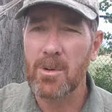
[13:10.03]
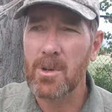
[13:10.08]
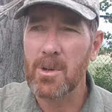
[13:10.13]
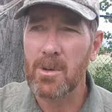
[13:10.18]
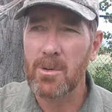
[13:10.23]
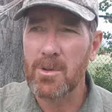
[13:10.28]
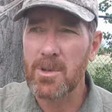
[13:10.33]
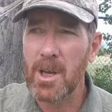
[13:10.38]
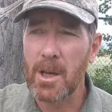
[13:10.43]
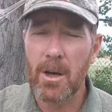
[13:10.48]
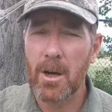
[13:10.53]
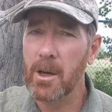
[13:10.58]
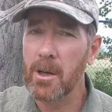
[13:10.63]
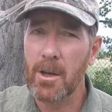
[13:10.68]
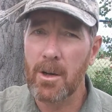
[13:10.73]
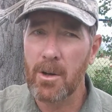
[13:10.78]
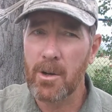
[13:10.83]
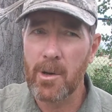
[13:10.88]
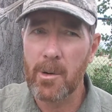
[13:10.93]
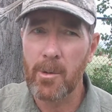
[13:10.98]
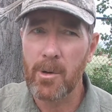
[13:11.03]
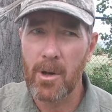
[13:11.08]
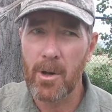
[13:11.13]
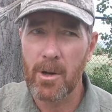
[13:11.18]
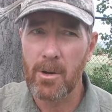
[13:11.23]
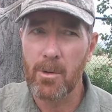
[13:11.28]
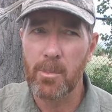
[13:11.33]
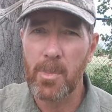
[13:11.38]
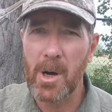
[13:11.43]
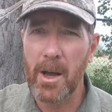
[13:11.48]
Don't say, oh, I gotta
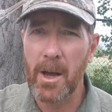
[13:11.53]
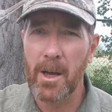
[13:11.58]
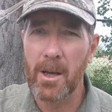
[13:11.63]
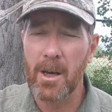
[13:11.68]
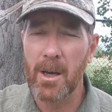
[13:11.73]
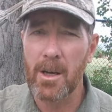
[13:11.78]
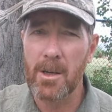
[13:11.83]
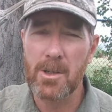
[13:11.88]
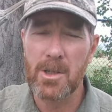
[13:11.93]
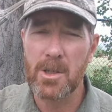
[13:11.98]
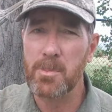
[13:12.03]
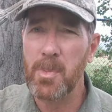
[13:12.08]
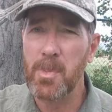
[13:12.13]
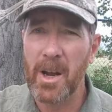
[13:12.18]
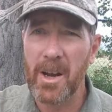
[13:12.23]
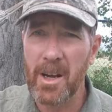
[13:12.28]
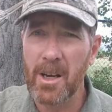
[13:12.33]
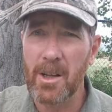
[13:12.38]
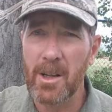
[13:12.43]
go buy a gun and just buy